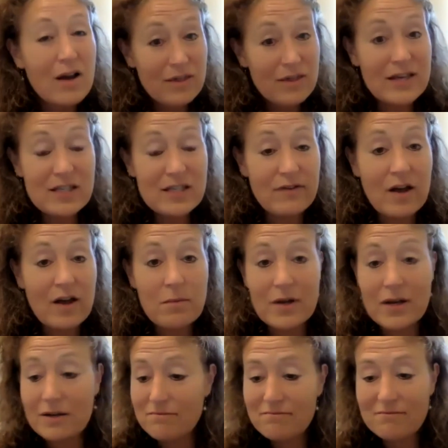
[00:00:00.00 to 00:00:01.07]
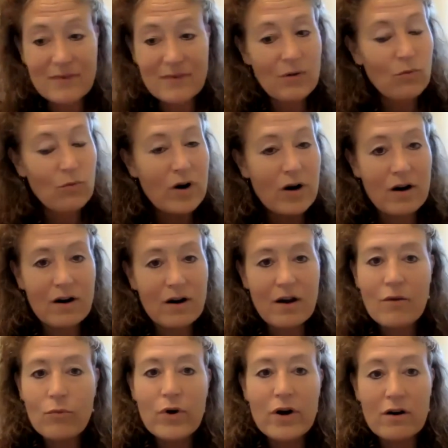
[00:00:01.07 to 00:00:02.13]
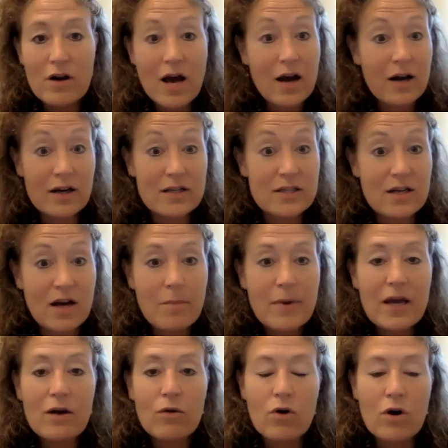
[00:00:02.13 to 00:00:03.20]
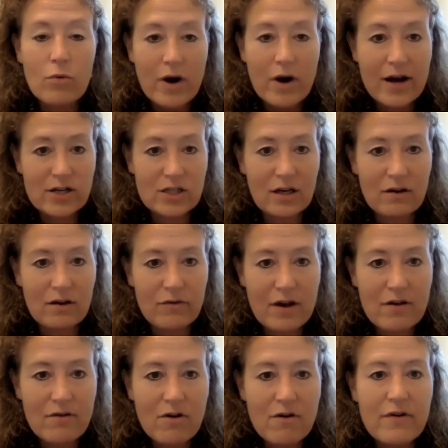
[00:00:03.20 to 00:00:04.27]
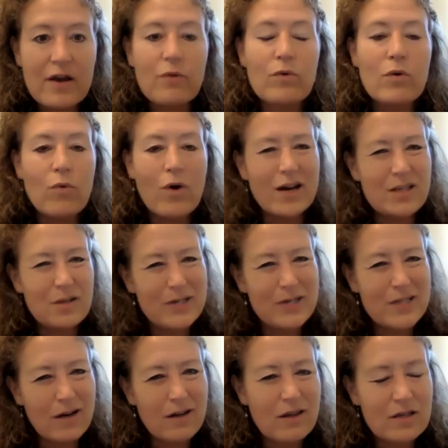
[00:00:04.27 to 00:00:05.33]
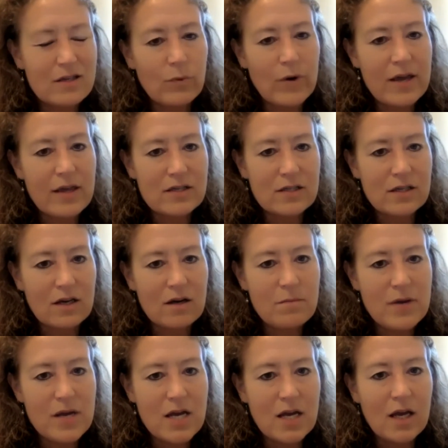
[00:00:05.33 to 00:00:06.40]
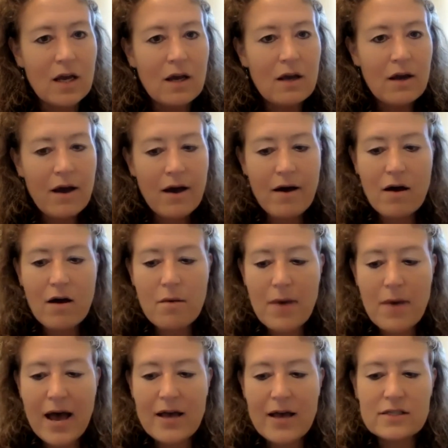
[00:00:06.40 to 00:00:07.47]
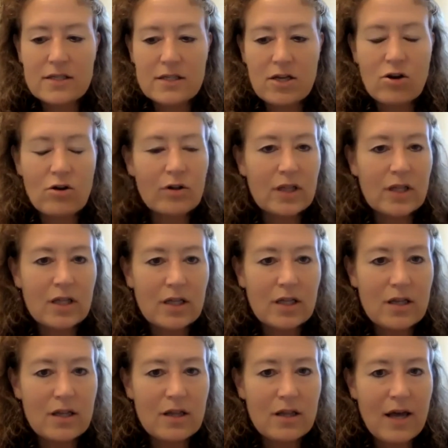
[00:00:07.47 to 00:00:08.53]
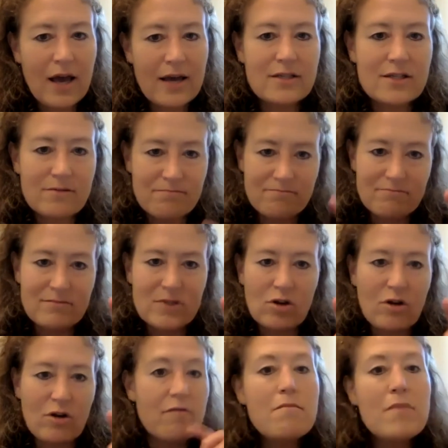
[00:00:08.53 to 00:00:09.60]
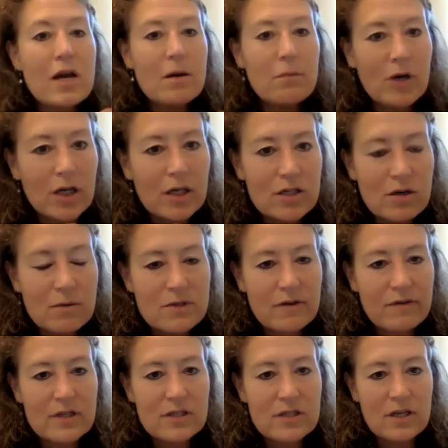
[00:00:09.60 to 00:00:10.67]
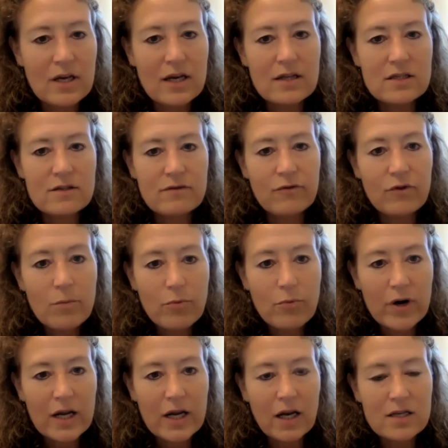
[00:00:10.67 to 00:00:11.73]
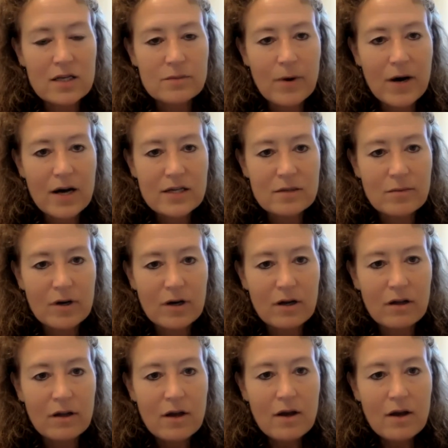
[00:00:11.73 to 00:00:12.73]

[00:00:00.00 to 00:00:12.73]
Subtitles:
this development, we're not going to stop it, or we're actually in favor of it, we want it to be done in this way that's going to be as, you know, as sort of minimal in terms of its footprint as possible.